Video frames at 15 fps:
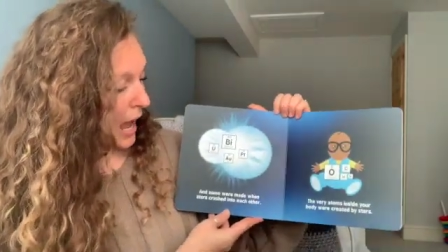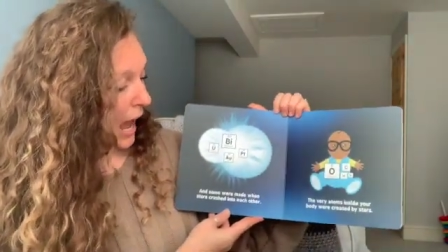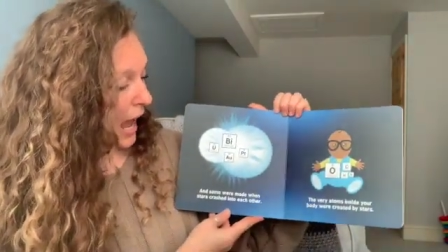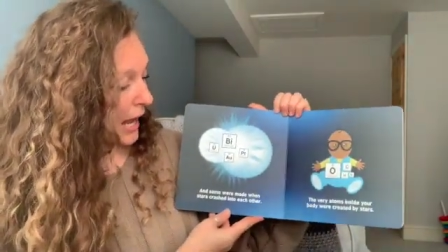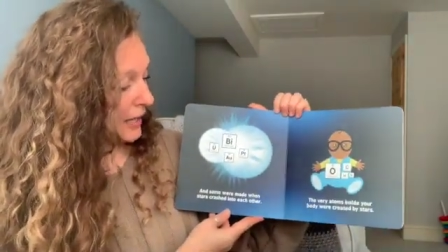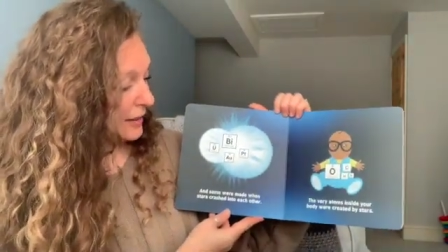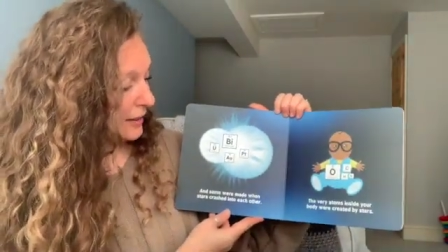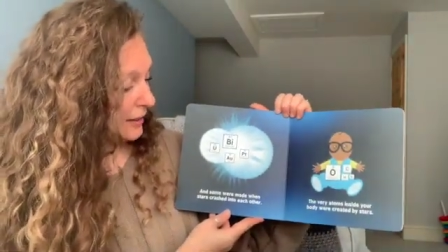
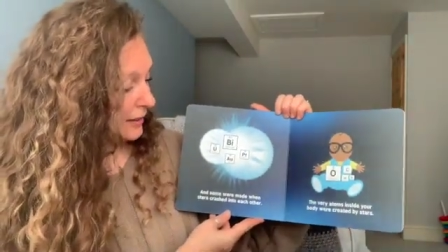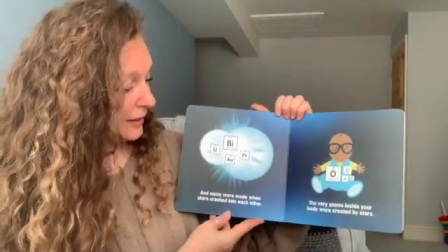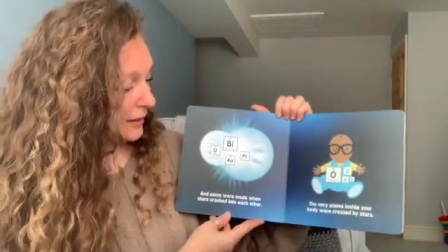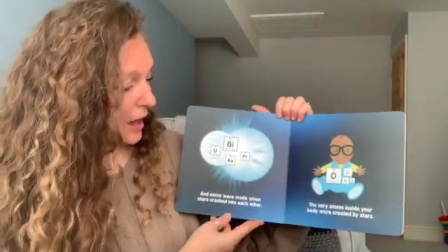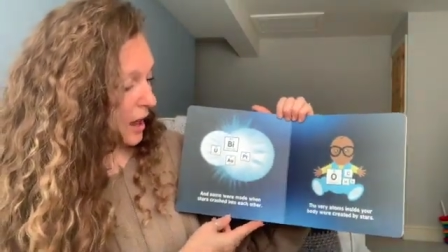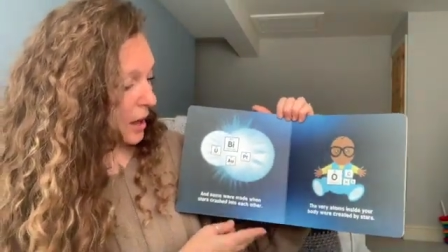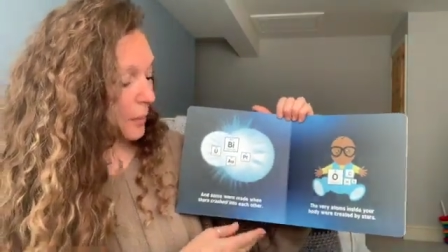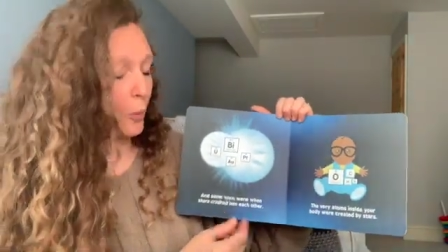And
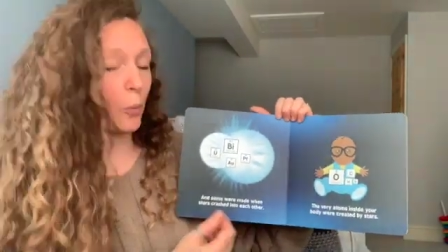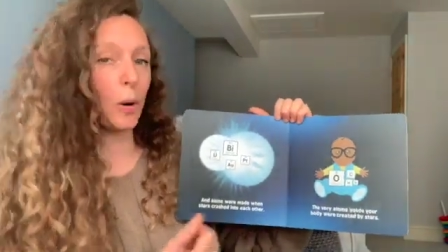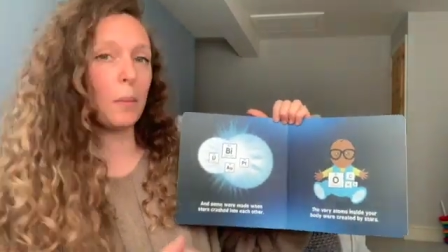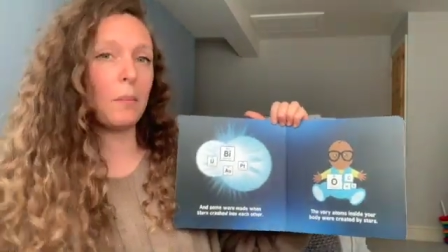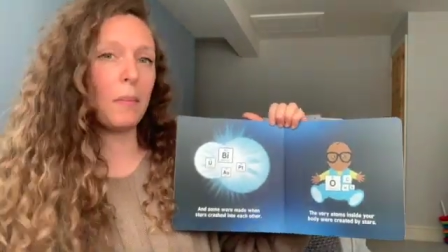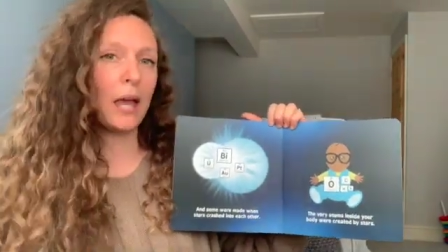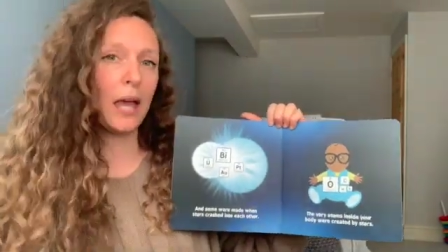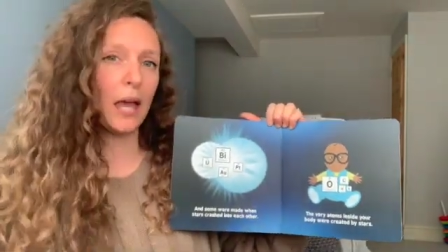some were
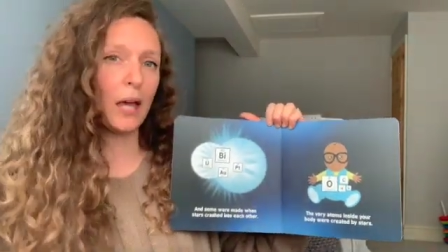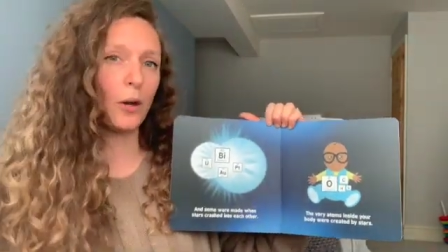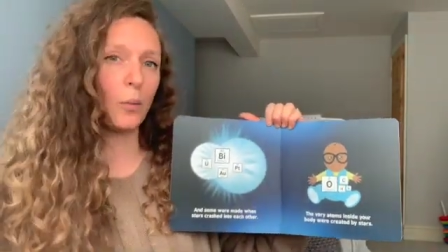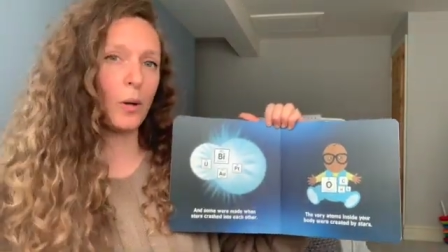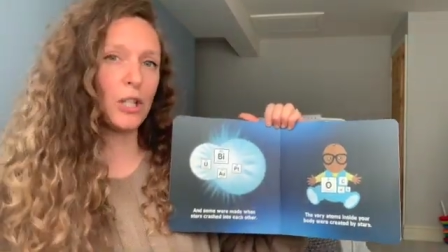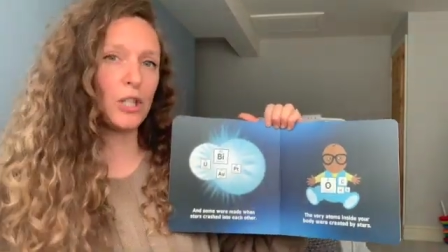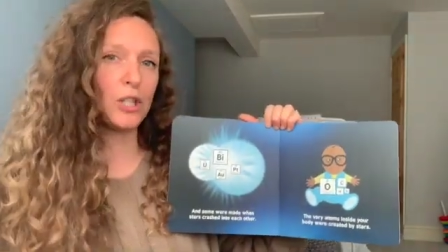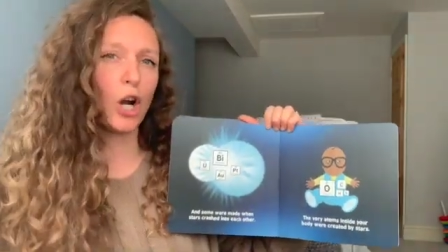made
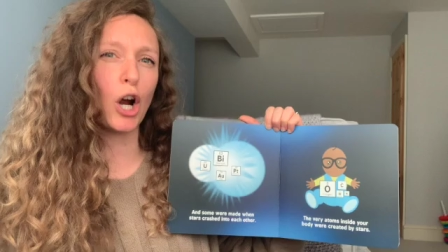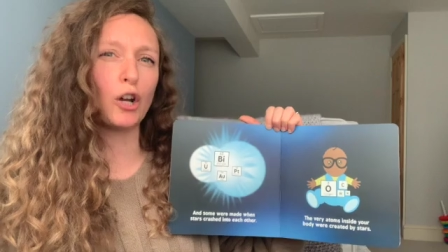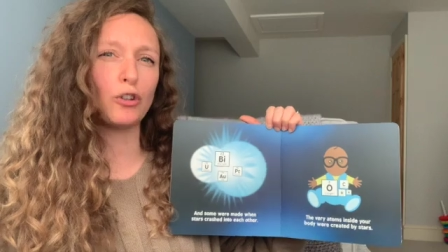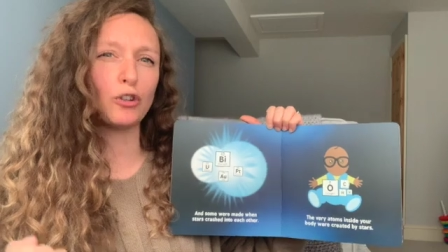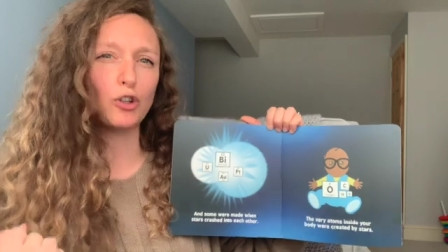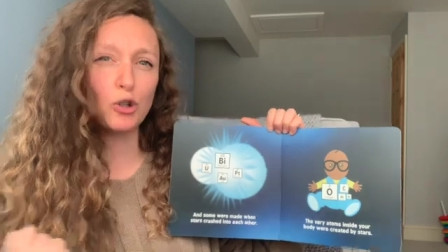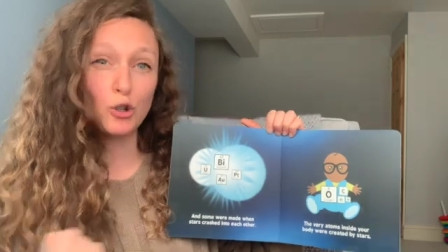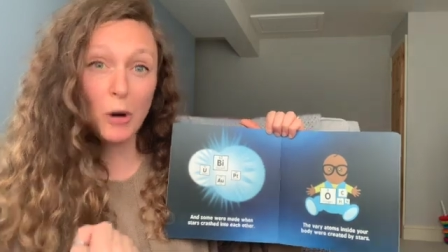when stars
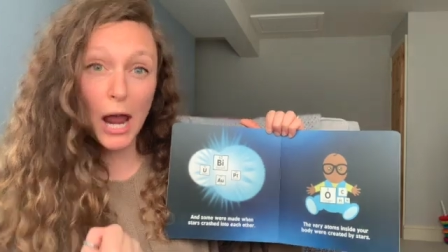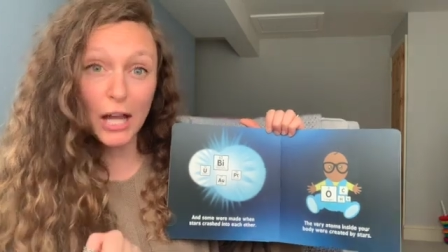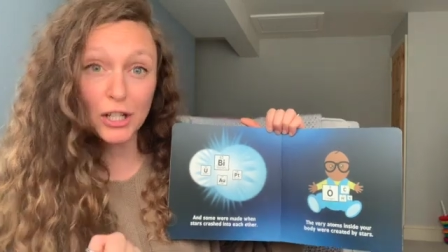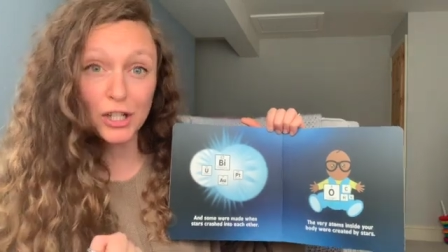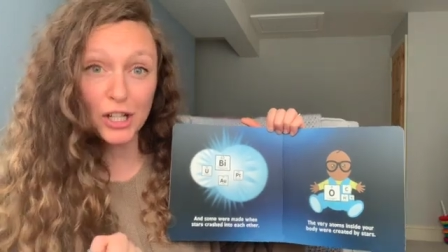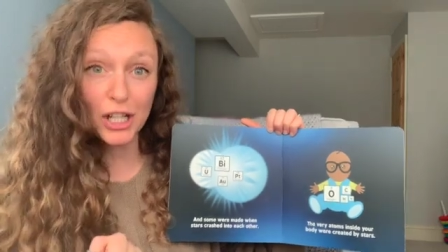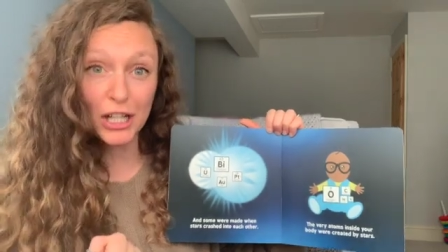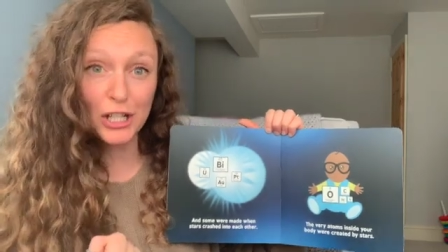
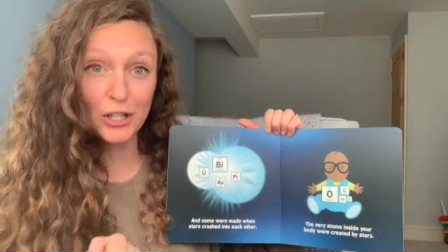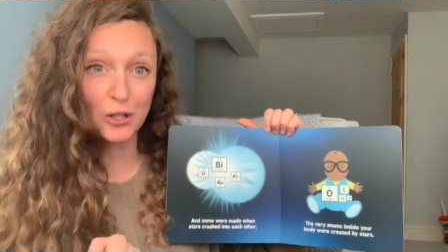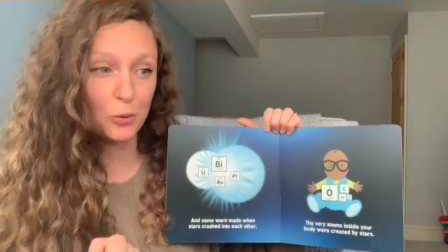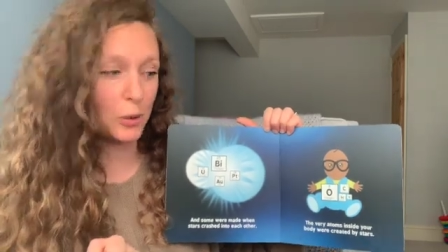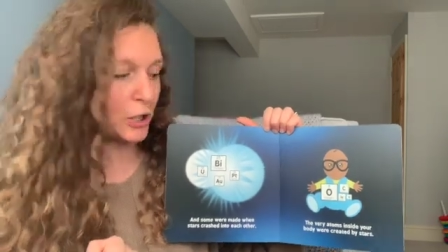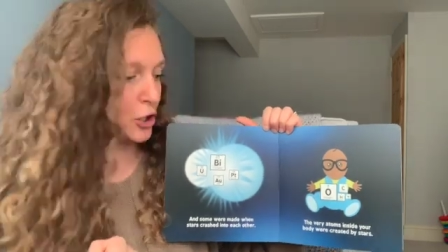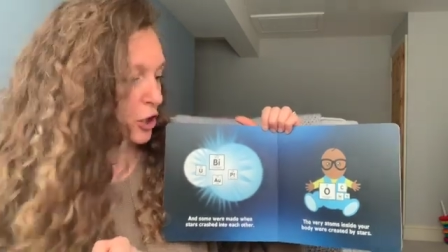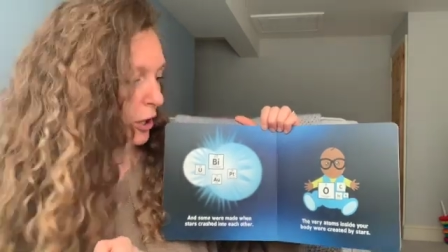crashed into
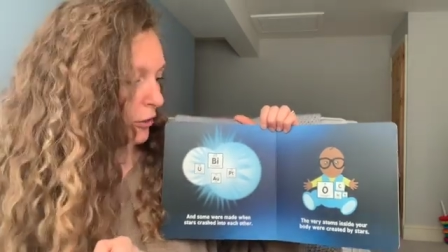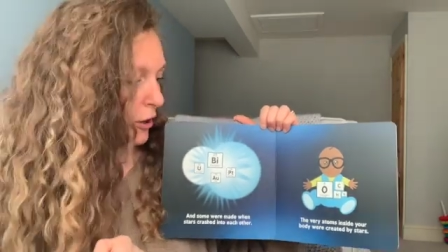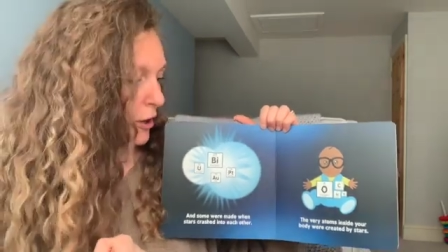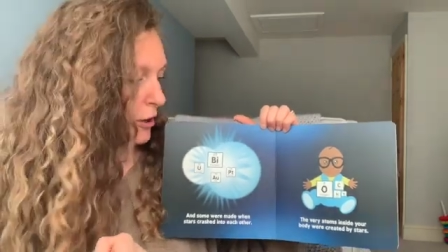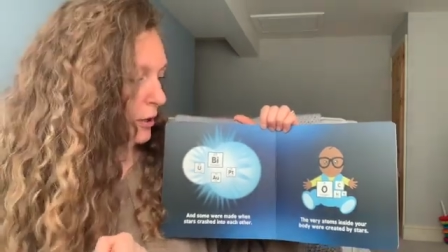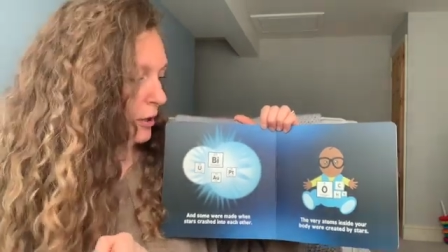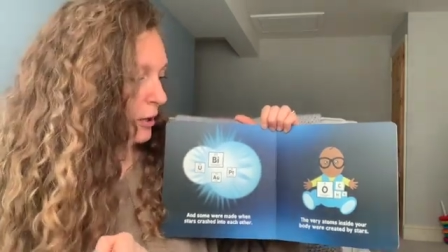each other.